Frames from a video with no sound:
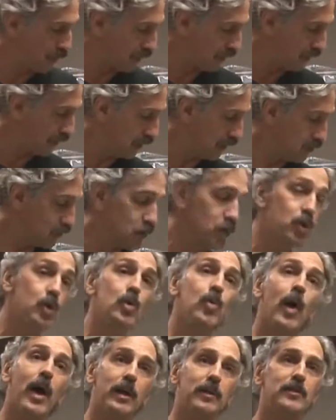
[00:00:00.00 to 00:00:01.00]
putting in
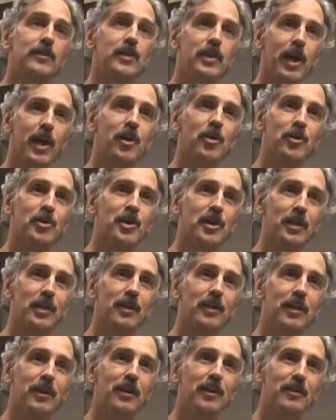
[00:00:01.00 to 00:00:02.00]
2x the energy
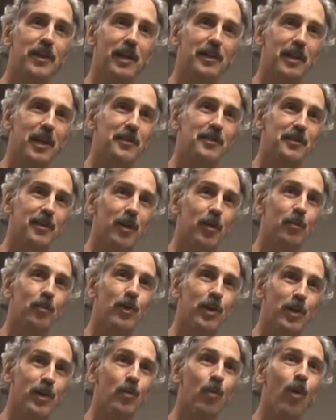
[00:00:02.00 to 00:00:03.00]
that that cell
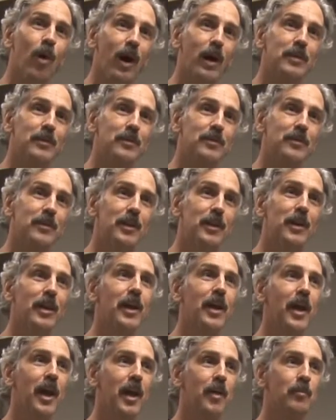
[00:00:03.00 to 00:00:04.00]
really wants
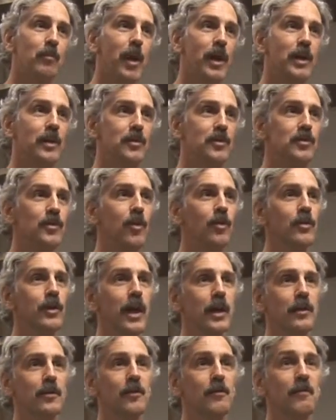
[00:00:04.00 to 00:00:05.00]
and making certain
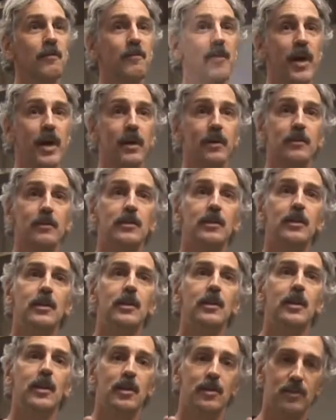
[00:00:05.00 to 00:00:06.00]
that it'll fail
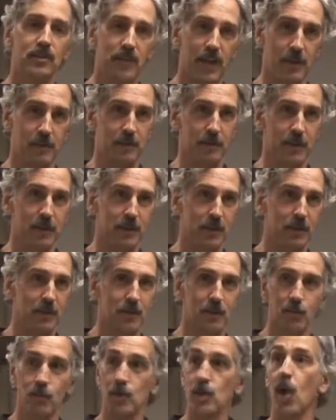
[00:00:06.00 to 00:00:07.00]
safely.
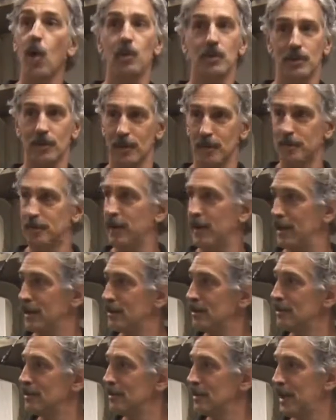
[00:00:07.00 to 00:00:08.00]
We know it's going to
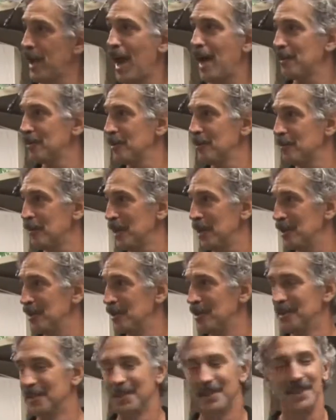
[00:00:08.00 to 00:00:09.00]
fail. It has to fail,
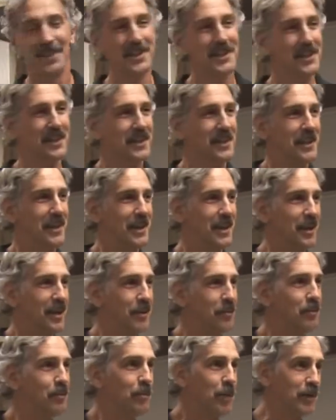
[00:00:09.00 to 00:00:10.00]

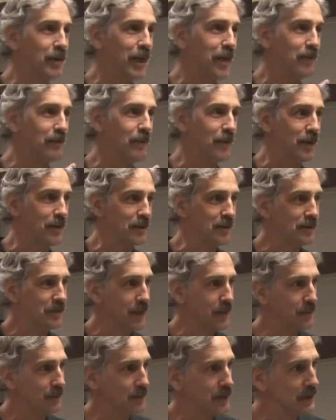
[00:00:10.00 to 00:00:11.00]
but that it fails
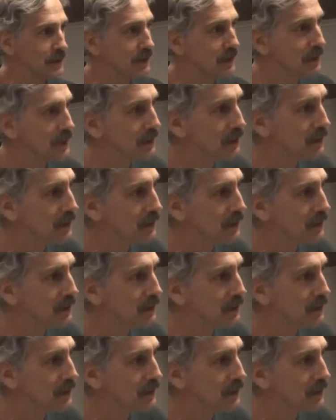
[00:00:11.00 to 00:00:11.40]
safely.